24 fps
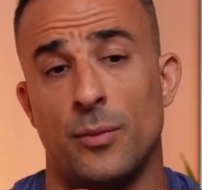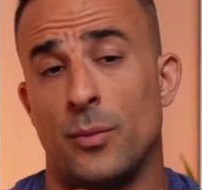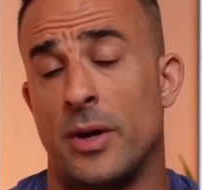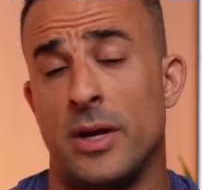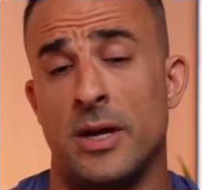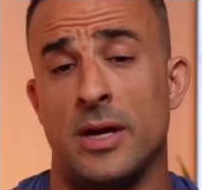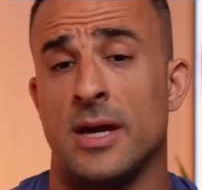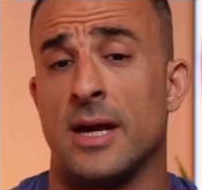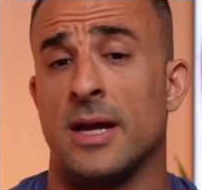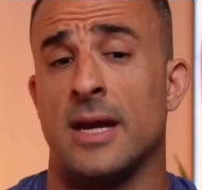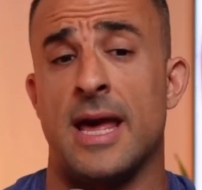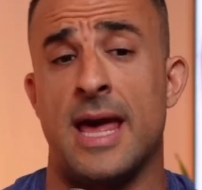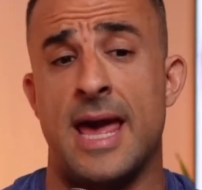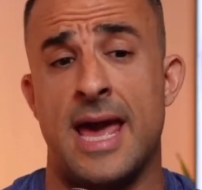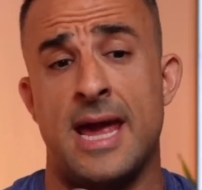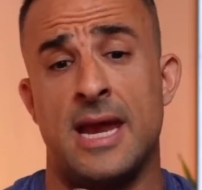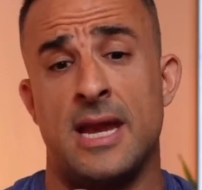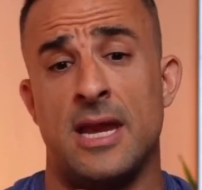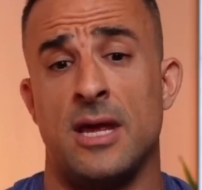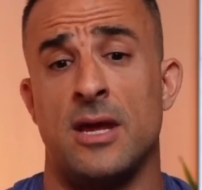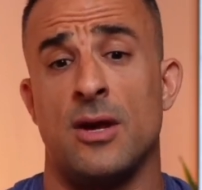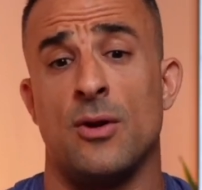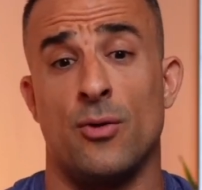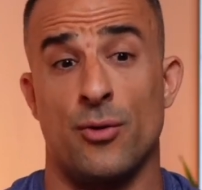where you get an
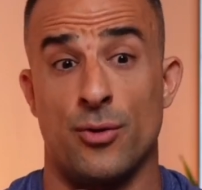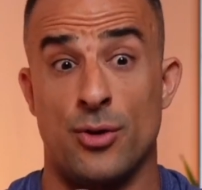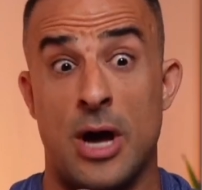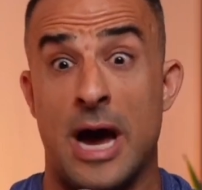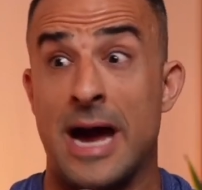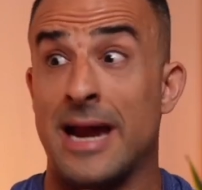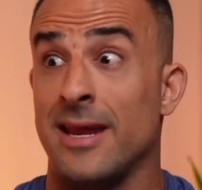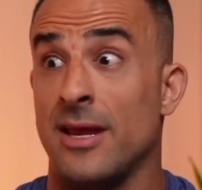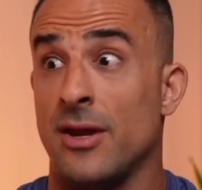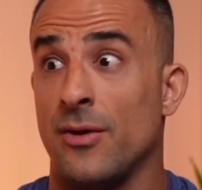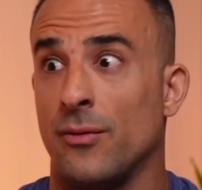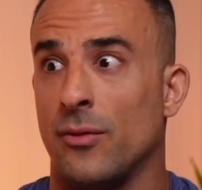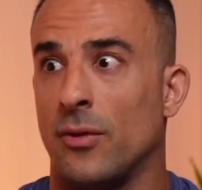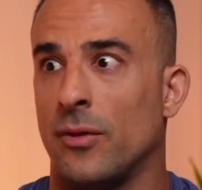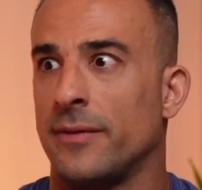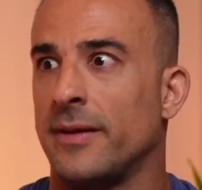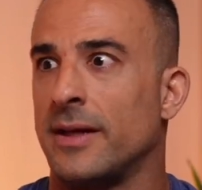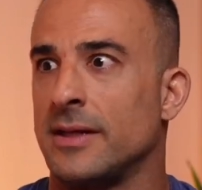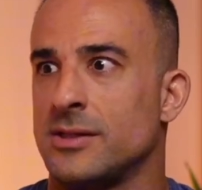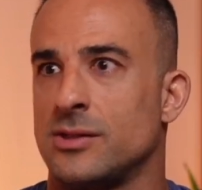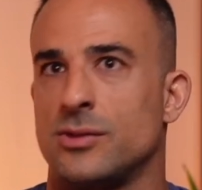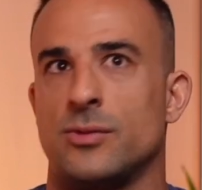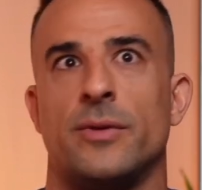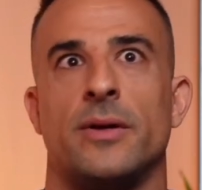80 or 90-year-old
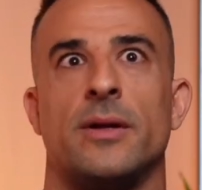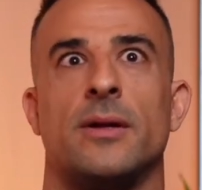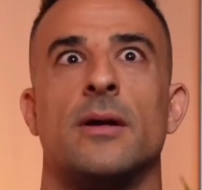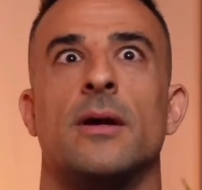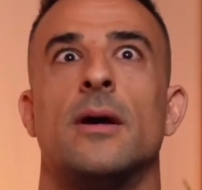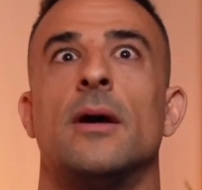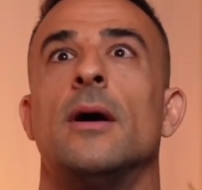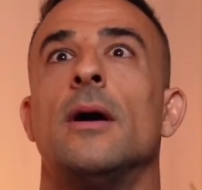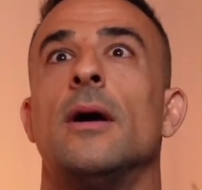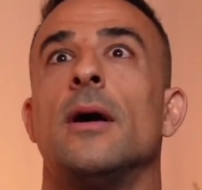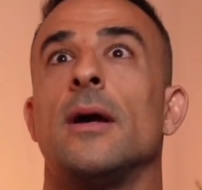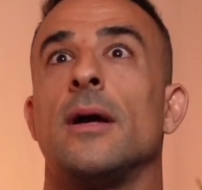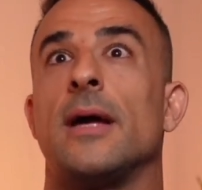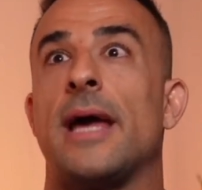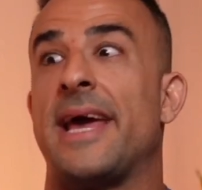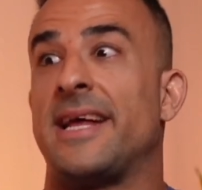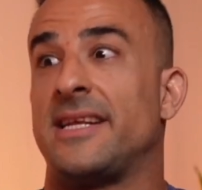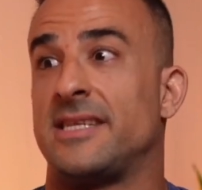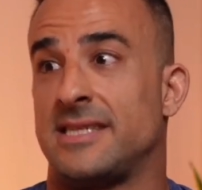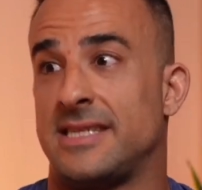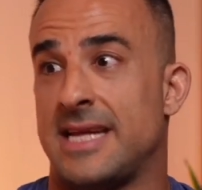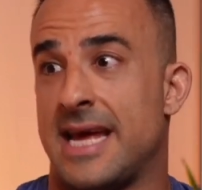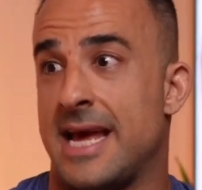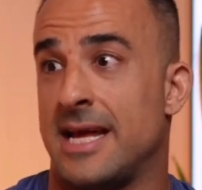that's doing
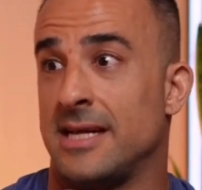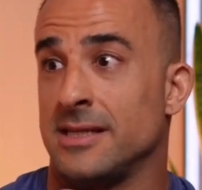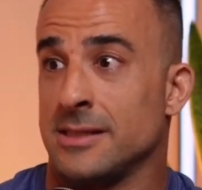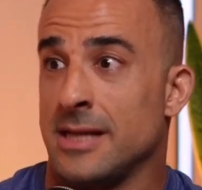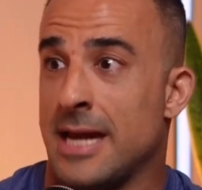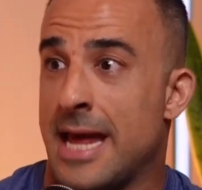headstands and